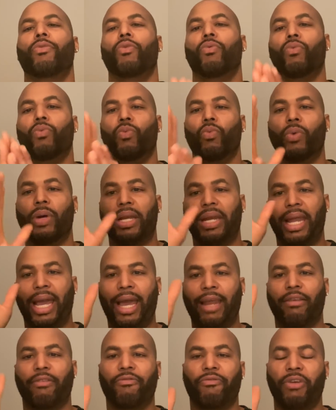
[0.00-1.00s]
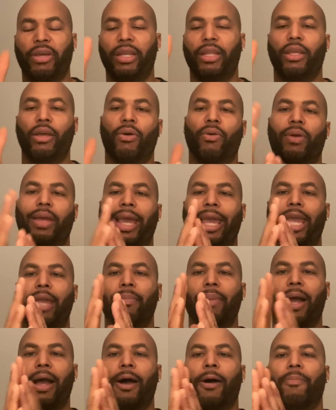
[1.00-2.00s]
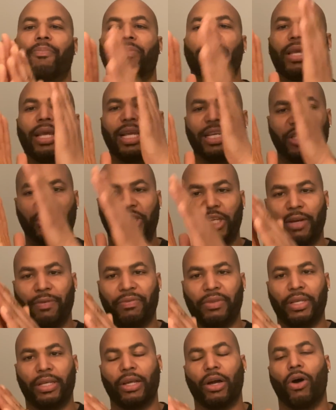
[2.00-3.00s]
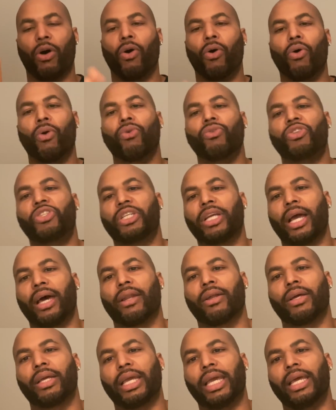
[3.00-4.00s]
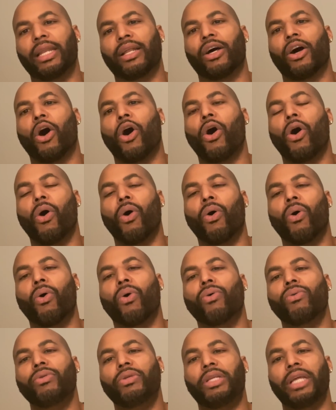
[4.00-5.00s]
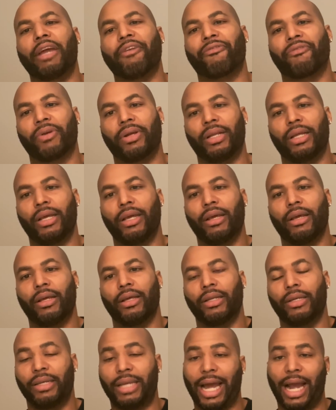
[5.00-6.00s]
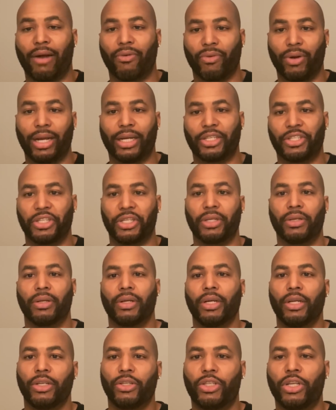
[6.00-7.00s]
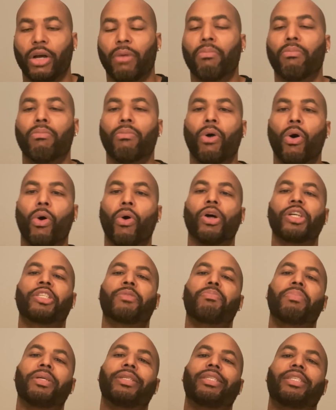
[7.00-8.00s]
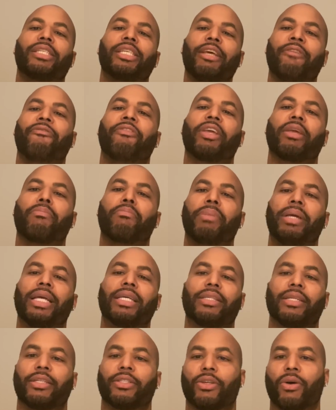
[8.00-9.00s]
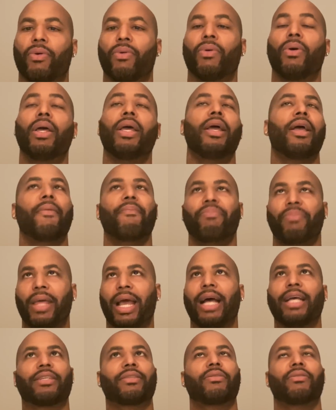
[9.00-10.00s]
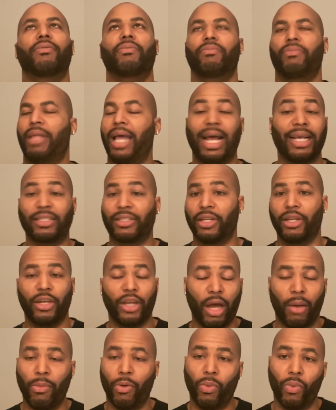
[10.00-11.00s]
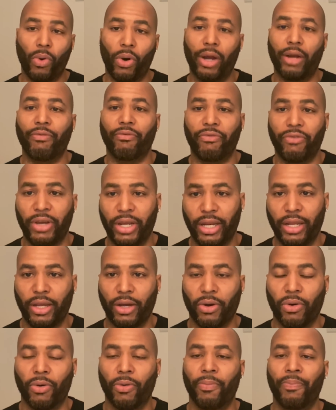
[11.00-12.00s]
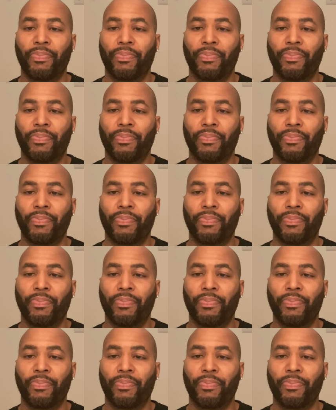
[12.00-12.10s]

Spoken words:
when that video came out, it shifted the whole channel in a whole different direction to more specific business. So that's the number one video